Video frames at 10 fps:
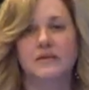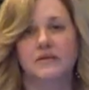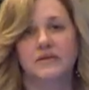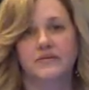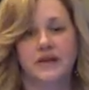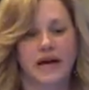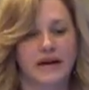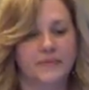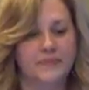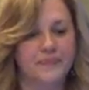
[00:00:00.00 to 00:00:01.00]
of those have died.
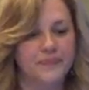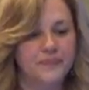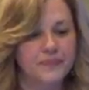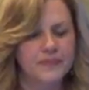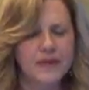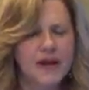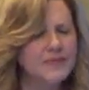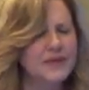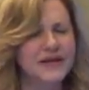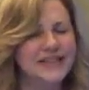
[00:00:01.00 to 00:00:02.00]

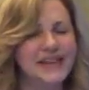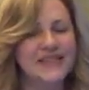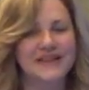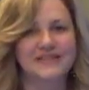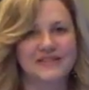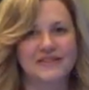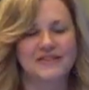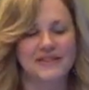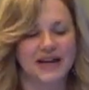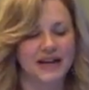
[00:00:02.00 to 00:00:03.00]
I'm sorry, 10,000 of those
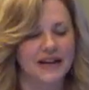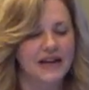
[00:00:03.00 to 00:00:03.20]
have died.